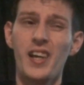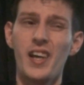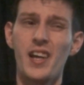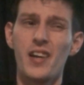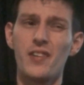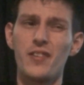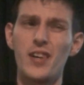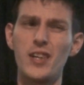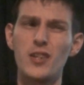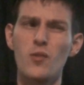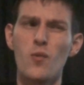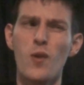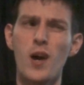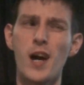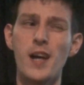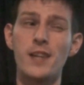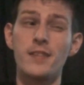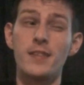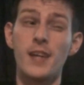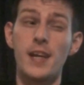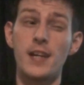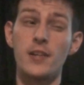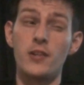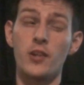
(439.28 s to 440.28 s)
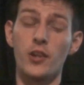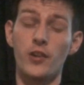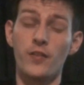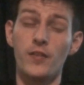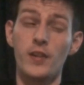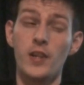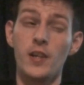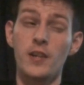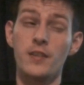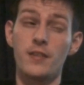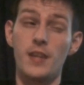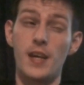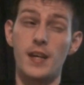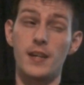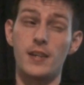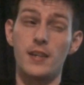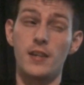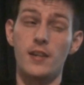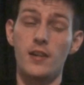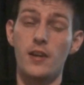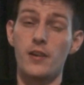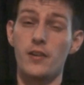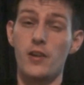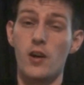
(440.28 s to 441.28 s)
the reason why I say shots video, it's like,
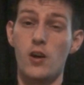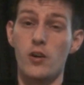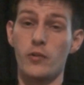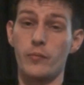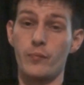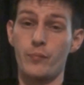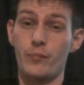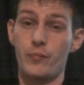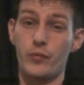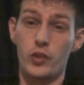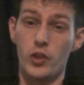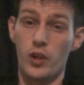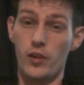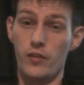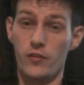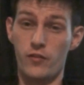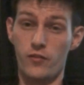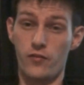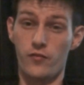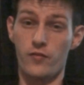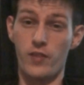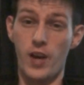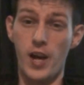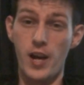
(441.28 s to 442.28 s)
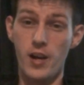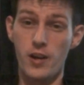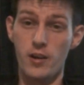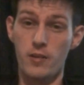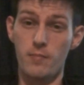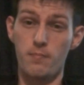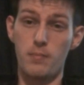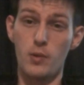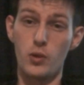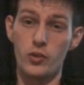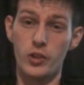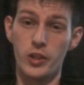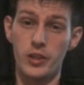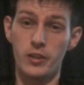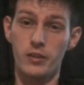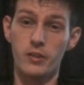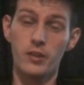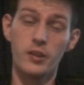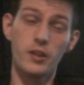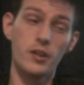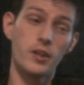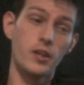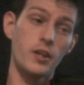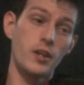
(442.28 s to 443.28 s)
you know, the whole shots fired bullshit.
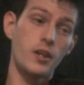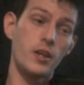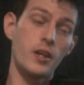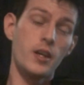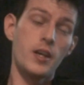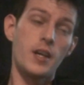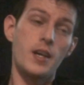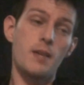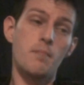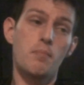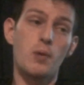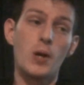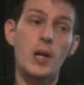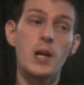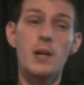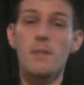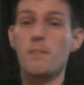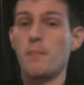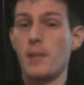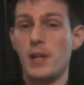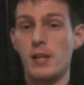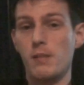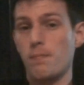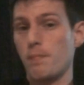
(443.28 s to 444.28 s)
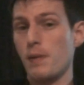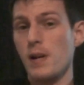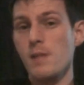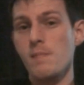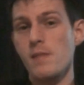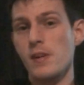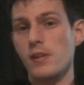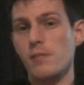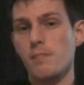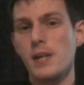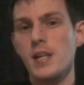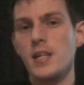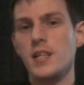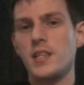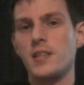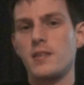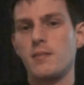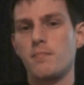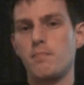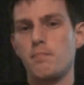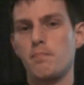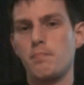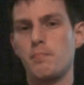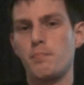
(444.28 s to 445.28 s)
It's pretty much me
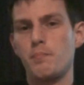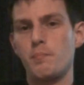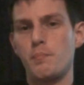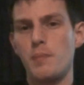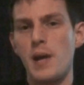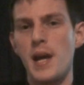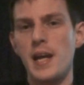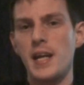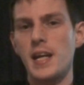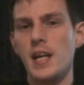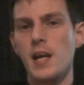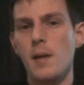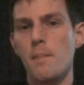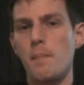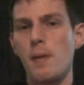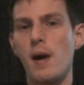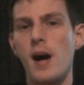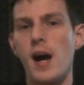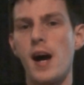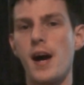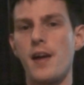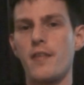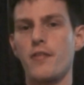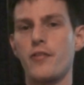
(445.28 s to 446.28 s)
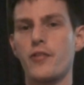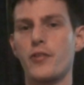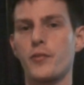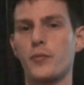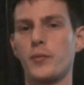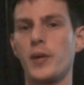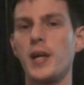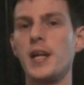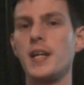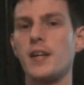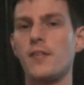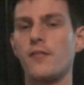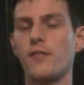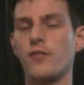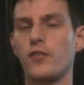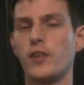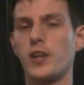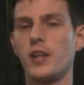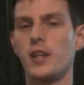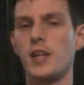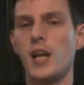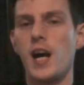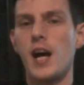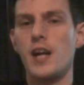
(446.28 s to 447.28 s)
picking apart 3
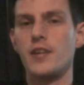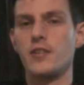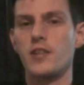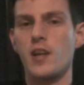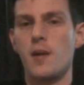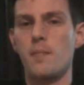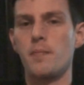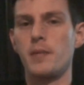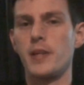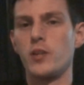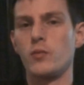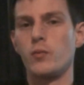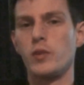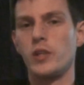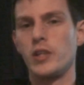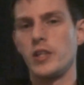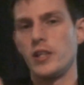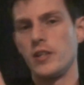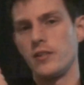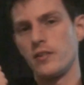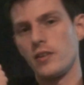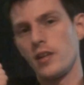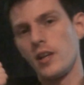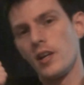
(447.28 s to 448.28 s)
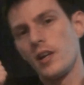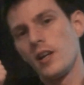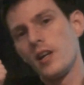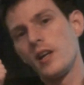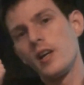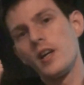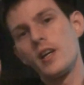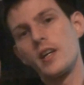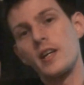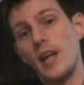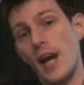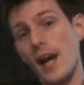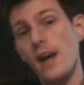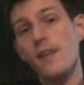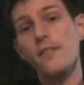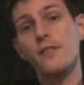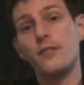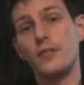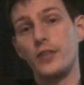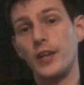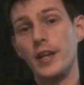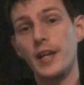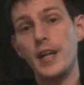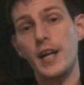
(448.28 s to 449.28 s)
different large companies, which is Game
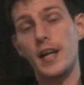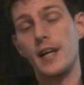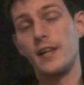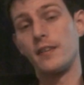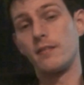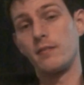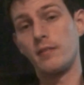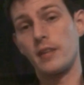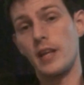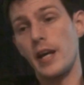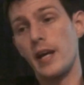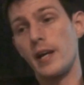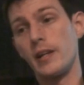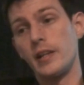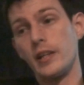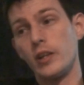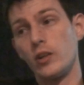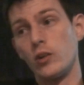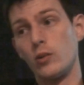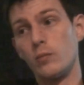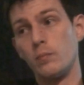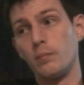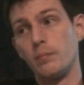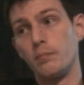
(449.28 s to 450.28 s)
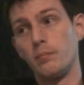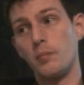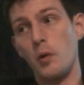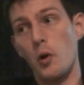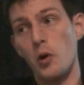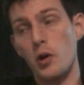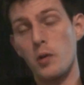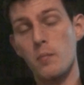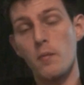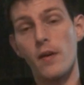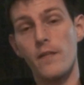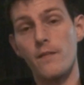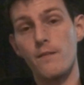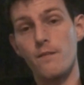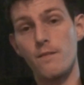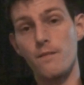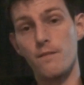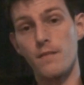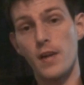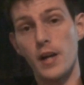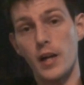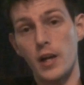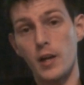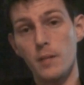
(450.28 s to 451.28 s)
Freak and their little Pokemon
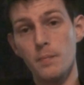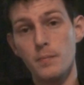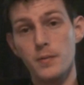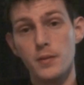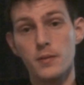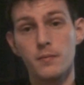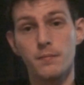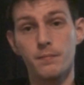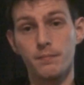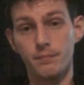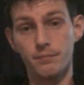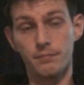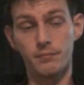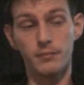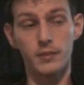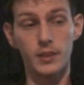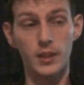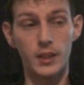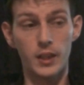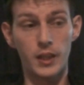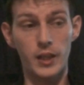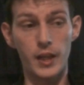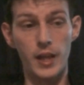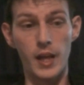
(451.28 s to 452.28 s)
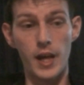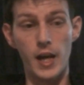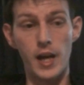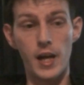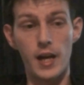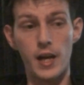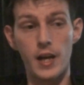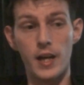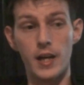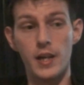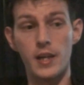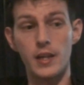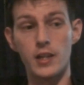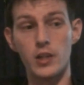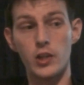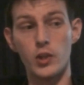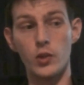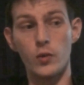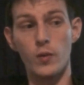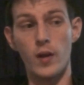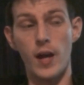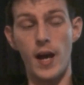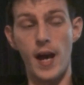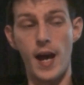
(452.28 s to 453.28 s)
fuck-ups.
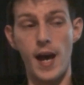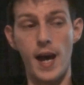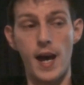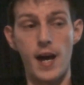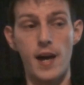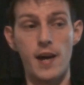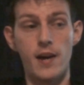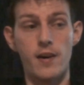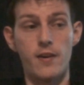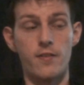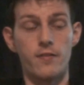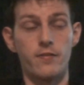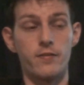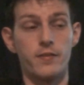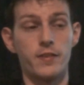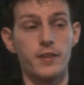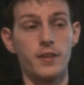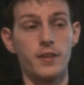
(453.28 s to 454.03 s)
You have...